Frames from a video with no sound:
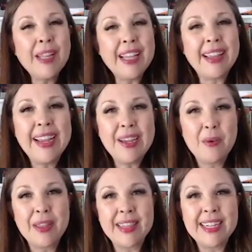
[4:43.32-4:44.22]
I really
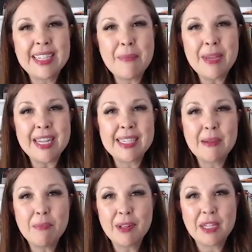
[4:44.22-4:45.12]
like it when things can
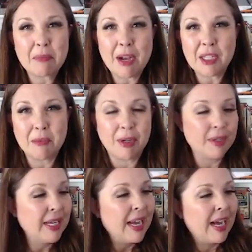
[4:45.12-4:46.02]
be as simple as
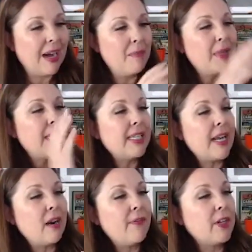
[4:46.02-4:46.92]
possible.
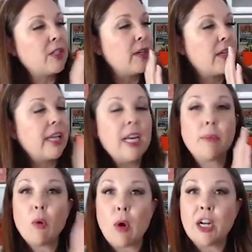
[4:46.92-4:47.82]
But this air filter,
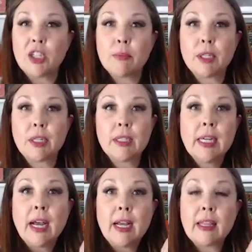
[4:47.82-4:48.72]
cleanable,
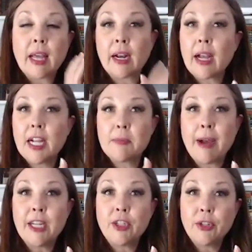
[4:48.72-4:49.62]
washable. A lot of
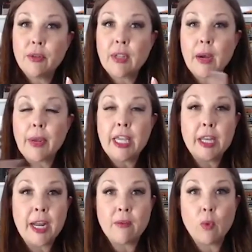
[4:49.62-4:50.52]
guys buy 2.
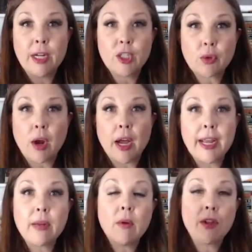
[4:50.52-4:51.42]
That way you can have one
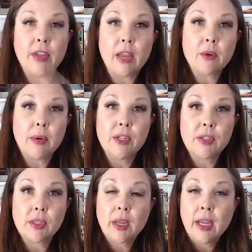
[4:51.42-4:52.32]
drying while the other
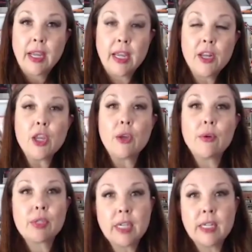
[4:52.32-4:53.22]
one's,
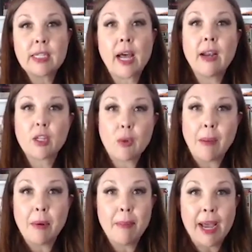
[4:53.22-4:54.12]
in use and just
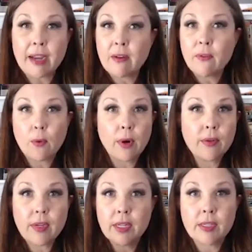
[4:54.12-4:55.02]
kind of swap them back and
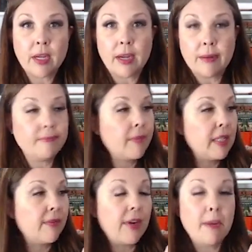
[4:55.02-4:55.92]
forth is
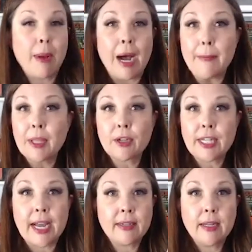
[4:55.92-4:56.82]
a very
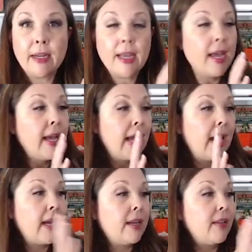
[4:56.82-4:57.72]
popular tactic.
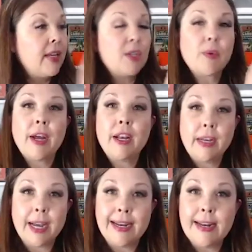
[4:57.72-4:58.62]
And these
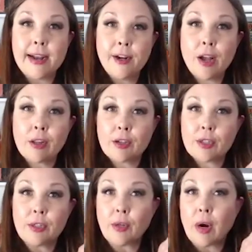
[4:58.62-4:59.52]
run
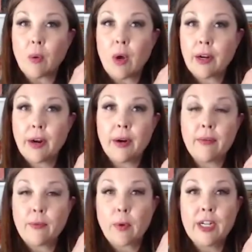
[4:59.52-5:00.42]
$99. So our
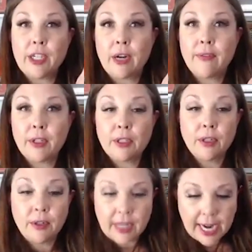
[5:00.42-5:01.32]
Walker 4-inch air
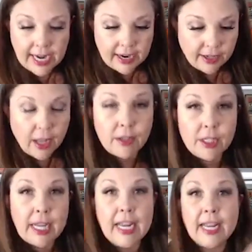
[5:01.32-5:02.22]
filter,
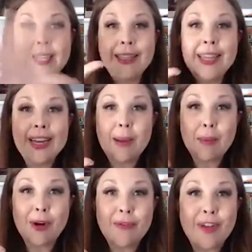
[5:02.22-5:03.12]
$99 in
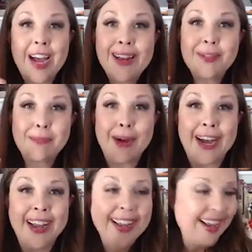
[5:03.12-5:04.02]
the number
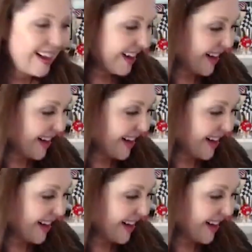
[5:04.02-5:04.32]
5 spot.